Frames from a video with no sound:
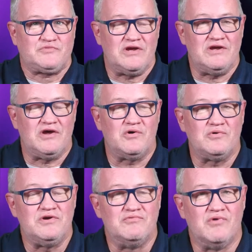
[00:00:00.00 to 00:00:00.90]
You know,
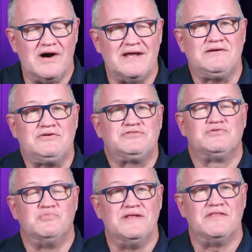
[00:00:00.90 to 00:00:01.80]
you run to
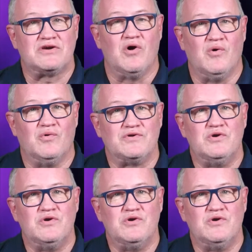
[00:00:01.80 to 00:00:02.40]
win the goal.